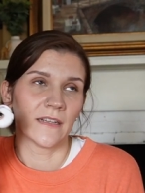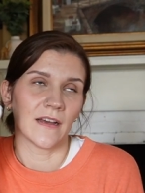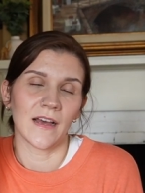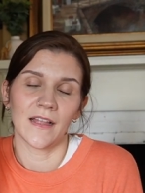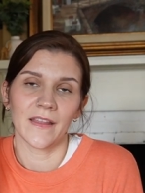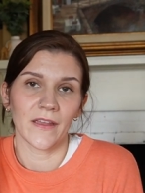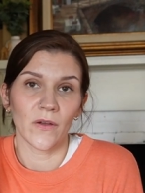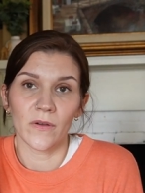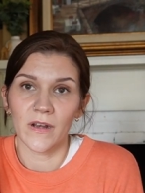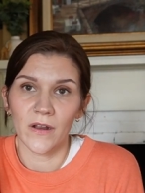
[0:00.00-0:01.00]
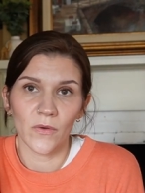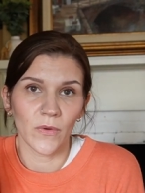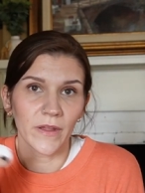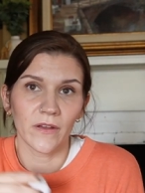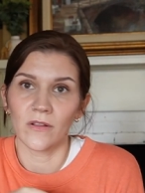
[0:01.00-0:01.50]
uh, like coconut
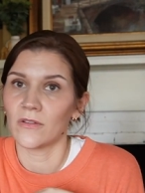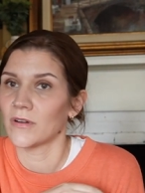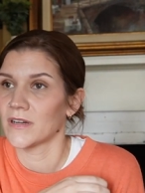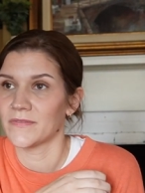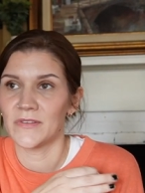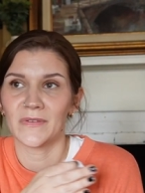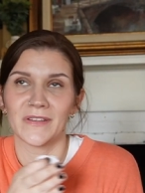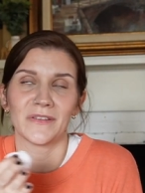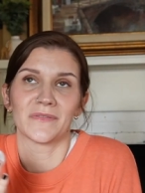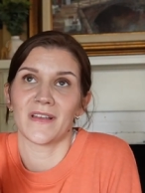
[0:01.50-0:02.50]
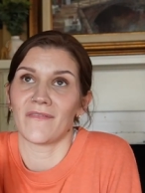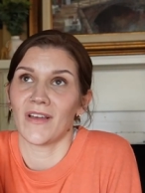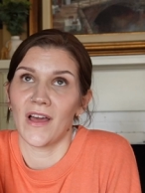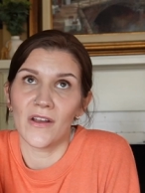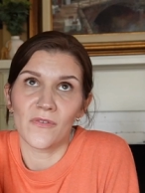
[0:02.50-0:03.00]
oil, or you can use
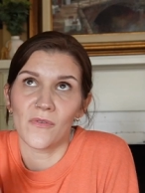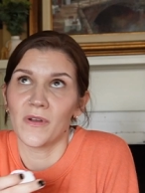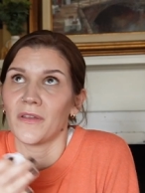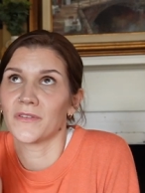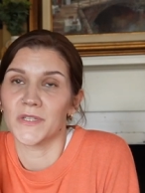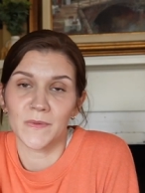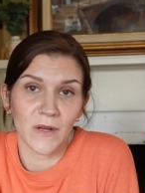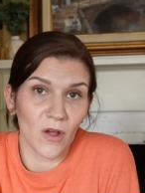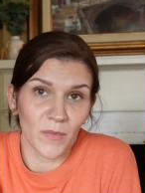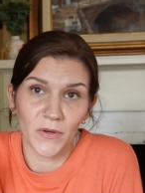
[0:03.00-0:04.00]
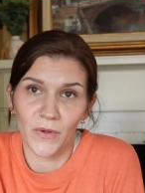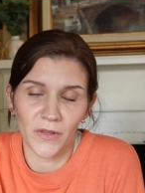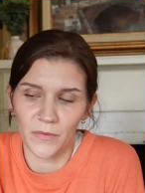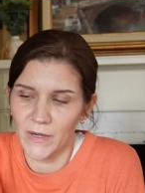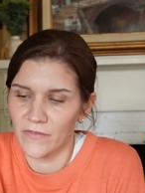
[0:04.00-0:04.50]
avocado oil or sweet almond
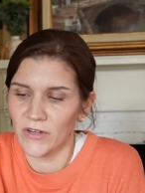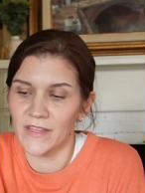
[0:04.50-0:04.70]
oil or whatever.